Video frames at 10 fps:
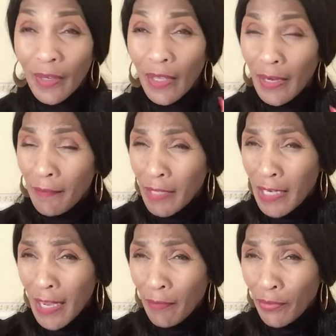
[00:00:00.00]
and I may
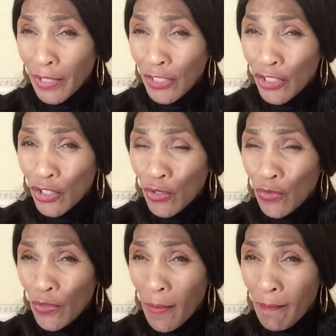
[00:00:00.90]
not bring to
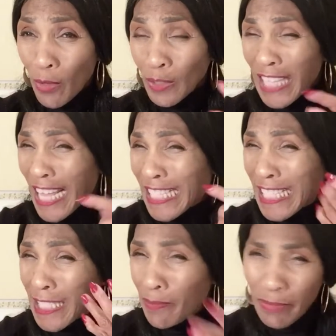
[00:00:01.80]
you the most
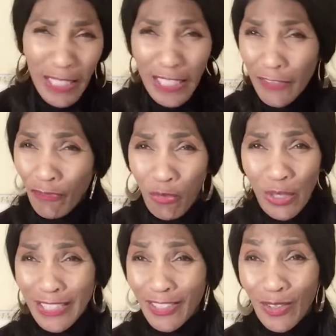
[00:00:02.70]
expensive
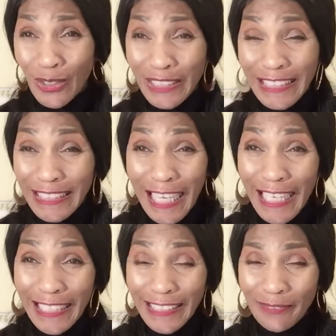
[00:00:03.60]
ones all the
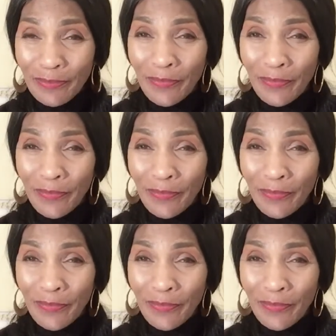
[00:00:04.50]
time,